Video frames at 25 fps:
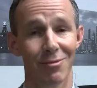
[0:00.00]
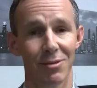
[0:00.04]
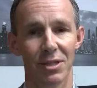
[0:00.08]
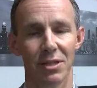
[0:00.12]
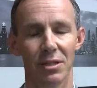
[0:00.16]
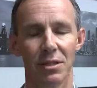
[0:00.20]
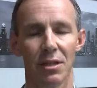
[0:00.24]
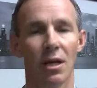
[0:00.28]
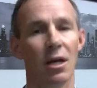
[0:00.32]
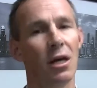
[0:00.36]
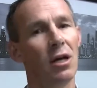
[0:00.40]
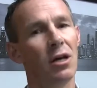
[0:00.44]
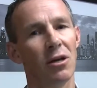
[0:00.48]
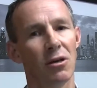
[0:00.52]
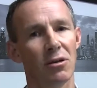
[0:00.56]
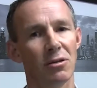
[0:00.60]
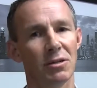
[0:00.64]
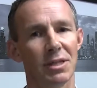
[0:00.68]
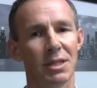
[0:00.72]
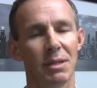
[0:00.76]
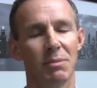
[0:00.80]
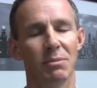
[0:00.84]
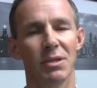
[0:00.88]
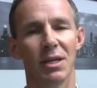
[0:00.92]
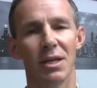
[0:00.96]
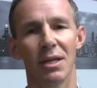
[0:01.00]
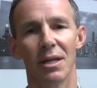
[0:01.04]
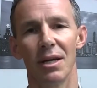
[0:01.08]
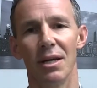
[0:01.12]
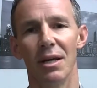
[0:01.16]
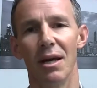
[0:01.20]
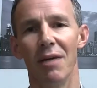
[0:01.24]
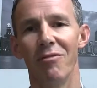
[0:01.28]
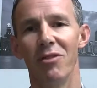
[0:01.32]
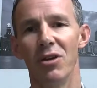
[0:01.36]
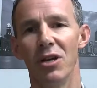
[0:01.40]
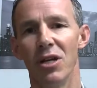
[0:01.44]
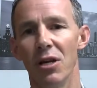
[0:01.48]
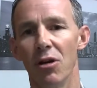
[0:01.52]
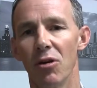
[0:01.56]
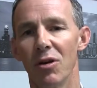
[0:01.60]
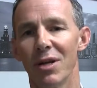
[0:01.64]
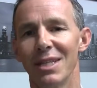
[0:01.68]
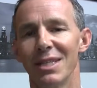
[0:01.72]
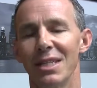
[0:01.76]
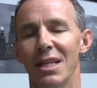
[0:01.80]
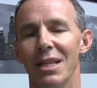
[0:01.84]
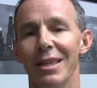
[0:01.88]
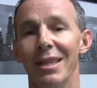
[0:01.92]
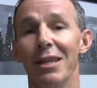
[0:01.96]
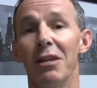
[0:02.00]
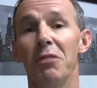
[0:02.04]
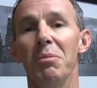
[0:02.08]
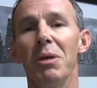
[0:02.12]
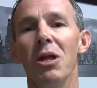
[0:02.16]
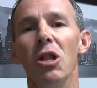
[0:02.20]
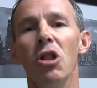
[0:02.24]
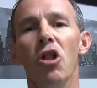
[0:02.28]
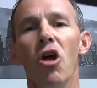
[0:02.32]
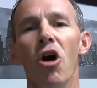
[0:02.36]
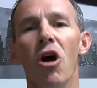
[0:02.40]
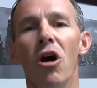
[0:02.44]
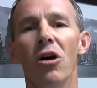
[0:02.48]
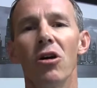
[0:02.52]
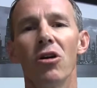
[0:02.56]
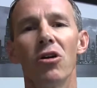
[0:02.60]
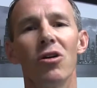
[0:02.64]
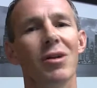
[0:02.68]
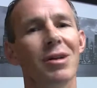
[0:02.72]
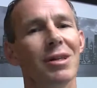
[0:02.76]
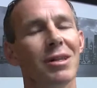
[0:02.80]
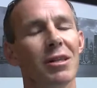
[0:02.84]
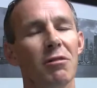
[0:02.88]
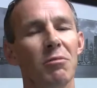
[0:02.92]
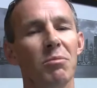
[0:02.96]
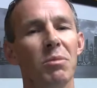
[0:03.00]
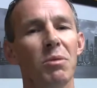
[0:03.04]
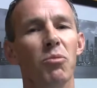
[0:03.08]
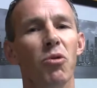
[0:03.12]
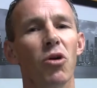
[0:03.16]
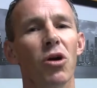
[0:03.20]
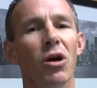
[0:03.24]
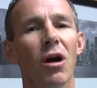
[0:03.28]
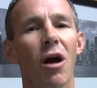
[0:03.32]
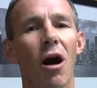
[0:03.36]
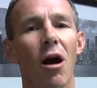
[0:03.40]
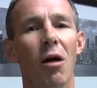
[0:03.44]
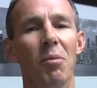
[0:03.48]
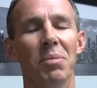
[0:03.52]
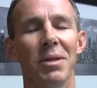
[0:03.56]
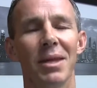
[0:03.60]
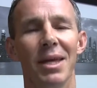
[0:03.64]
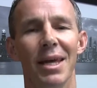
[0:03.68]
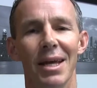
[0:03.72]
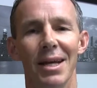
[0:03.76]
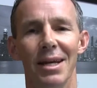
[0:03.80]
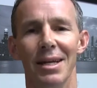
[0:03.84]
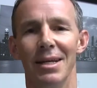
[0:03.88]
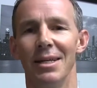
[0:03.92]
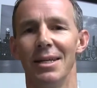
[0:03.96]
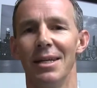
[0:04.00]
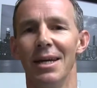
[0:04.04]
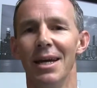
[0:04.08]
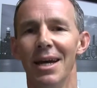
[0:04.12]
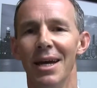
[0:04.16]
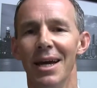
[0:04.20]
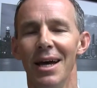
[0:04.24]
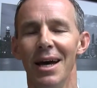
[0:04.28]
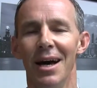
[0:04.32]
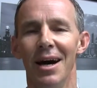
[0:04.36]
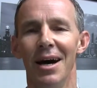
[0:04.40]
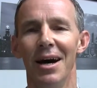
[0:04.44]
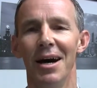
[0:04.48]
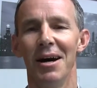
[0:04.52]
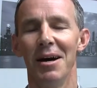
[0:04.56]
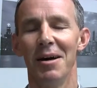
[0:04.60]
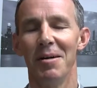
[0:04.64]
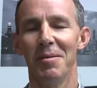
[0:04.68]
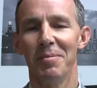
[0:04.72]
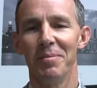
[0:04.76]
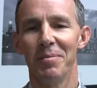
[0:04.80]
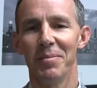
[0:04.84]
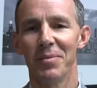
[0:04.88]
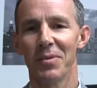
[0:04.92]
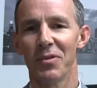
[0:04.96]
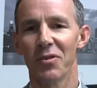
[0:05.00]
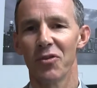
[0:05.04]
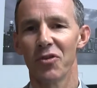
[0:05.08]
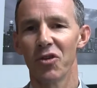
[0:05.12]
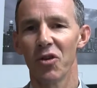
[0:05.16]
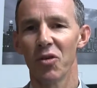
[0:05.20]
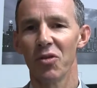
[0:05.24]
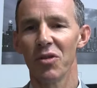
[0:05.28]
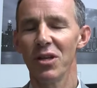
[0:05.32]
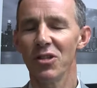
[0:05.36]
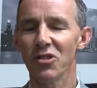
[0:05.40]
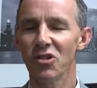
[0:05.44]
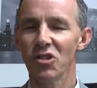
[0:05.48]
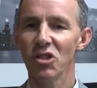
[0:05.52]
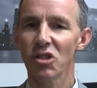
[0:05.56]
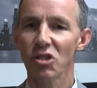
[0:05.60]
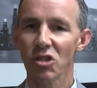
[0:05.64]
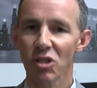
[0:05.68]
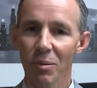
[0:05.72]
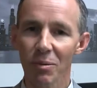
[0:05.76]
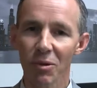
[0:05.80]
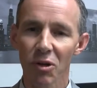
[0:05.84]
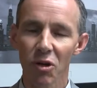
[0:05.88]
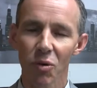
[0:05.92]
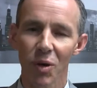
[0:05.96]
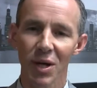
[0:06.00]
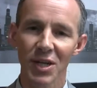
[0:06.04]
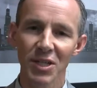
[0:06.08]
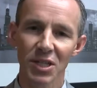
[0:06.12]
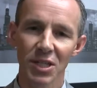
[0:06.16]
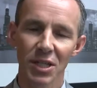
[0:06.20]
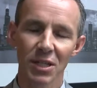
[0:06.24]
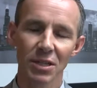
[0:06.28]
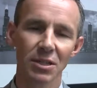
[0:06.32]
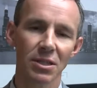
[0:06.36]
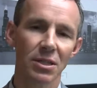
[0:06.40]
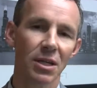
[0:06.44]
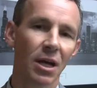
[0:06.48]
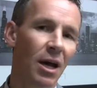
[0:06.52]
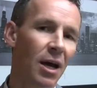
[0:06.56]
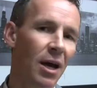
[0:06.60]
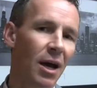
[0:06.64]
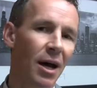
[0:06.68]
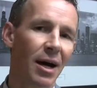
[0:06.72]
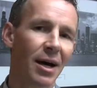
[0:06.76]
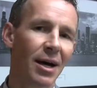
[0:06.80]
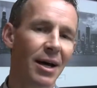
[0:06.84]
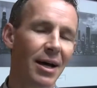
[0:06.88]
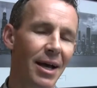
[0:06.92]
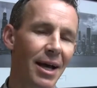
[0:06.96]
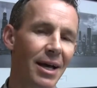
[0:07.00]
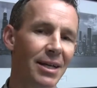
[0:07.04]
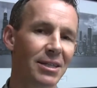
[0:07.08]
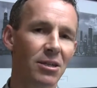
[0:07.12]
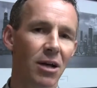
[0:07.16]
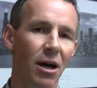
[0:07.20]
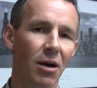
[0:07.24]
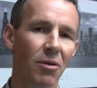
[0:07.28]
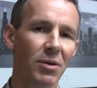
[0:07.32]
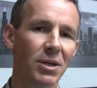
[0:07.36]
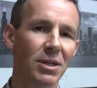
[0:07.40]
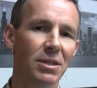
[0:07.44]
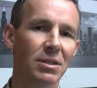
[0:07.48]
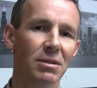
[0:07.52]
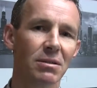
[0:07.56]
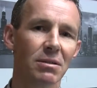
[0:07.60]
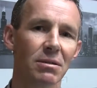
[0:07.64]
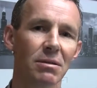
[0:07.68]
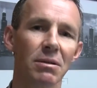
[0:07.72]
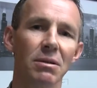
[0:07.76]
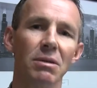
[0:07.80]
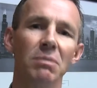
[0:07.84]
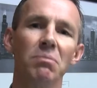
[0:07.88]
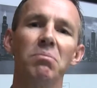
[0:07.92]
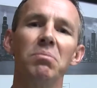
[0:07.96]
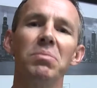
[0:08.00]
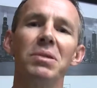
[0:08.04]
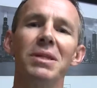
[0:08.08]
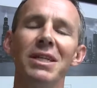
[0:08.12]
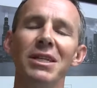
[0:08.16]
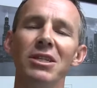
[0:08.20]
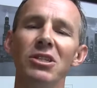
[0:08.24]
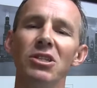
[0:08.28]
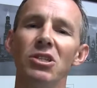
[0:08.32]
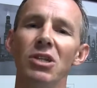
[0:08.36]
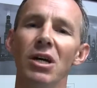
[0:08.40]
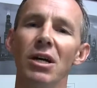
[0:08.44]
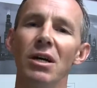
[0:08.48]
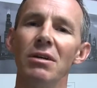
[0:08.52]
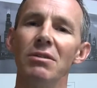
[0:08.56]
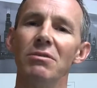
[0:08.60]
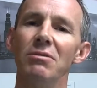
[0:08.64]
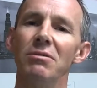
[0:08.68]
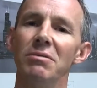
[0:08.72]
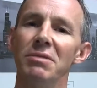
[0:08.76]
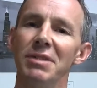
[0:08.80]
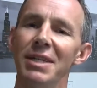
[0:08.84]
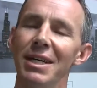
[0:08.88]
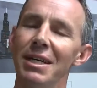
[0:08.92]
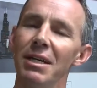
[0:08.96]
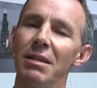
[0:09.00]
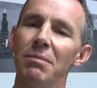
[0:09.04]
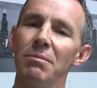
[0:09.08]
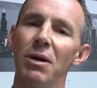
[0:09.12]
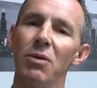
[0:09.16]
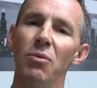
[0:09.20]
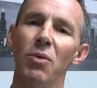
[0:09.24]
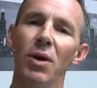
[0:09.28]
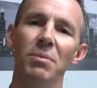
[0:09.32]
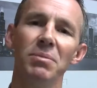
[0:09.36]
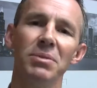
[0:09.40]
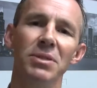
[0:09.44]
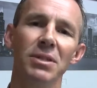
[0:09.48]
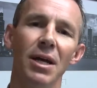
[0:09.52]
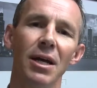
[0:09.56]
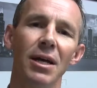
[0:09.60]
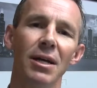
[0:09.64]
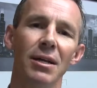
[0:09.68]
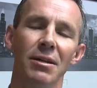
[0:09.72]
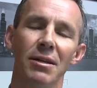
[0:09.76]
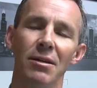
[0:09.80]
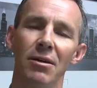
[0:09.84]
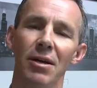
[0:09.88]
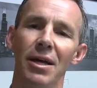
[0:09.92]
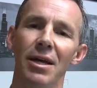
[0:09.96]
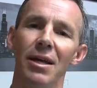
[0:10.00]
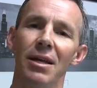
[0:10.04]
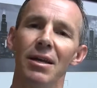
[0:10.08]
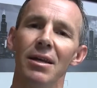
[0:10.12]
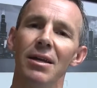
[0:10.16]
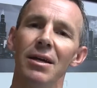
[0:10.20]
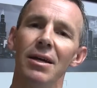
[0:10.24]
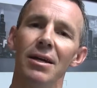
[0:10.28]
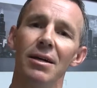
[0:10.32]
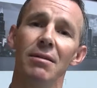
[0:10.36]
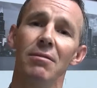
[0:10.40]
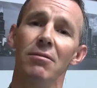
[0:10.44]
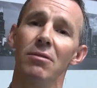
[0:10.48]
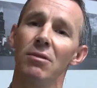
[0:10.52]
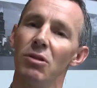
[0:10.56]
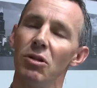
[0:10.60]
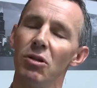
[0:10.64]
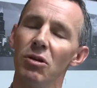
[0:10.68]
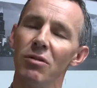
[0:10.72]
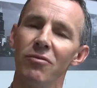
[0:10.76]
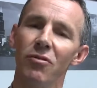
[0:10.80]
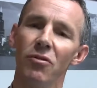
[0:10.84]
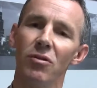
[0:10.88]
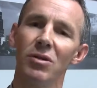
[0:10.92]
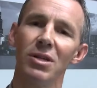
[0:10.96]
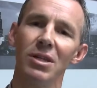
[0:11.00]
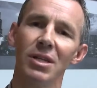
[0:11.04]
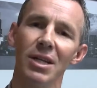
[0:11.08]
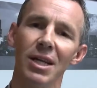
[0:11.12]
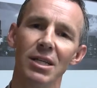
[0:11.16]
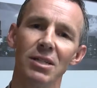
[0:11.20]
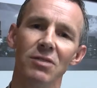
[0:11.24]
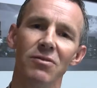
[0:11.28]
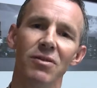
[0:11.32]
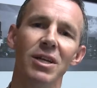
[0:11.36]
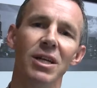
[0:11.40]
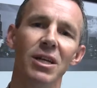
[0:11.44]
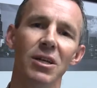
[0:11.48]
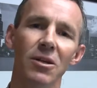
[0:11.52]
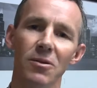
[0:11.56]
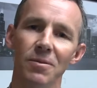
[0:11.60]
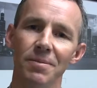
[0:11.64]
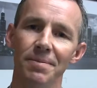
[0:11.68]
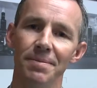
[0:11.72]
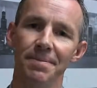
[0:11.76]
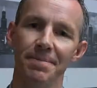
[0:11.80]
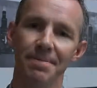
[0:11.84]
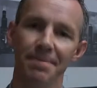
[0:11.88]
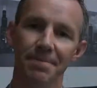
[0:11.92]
which is it seems like every year it gets a little bit longer and a little bit more complicated. So these are just some of the questions. As always, please dig into my website, and we'll look forward to the next video.